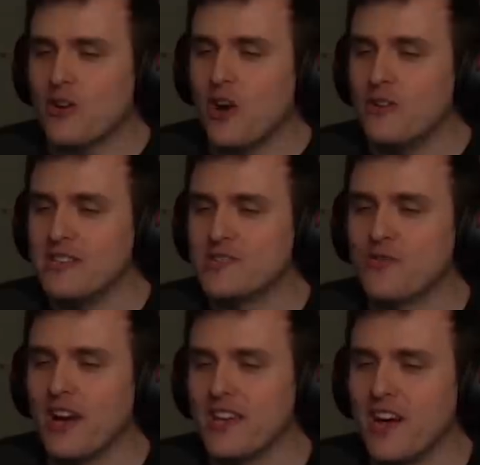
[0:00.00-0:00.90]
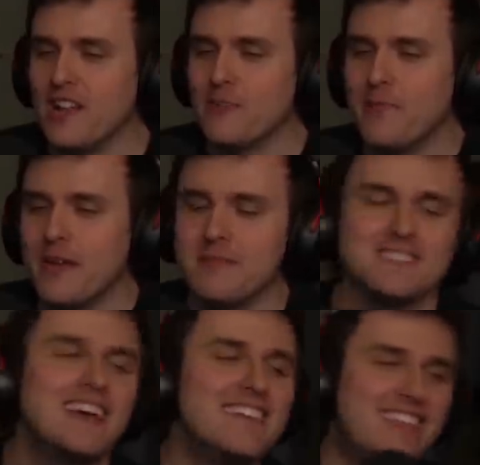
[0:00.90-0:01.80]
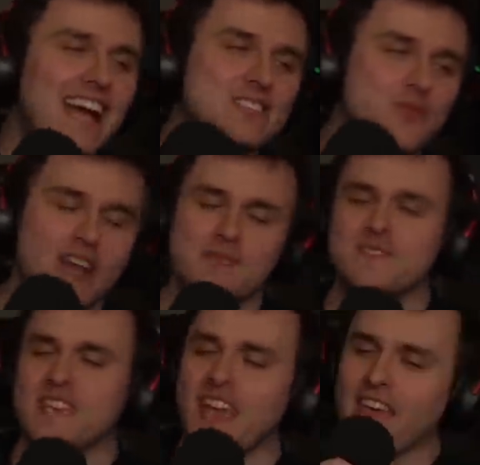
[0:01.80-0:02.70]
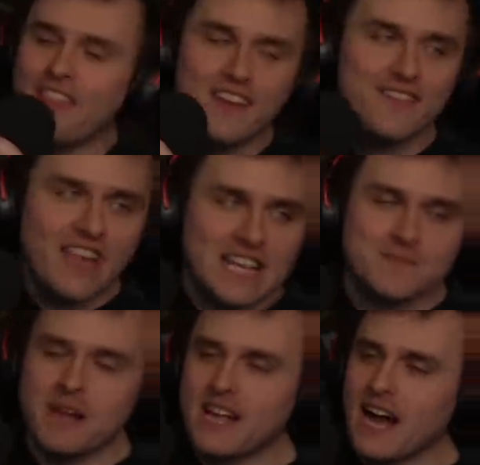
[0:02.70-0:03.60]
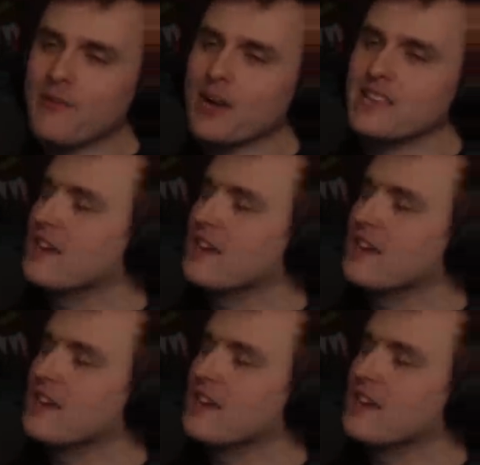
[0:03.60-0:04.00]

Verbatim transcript: Coney is right. Y'all are babies. That's what I'm saying. That's my guy right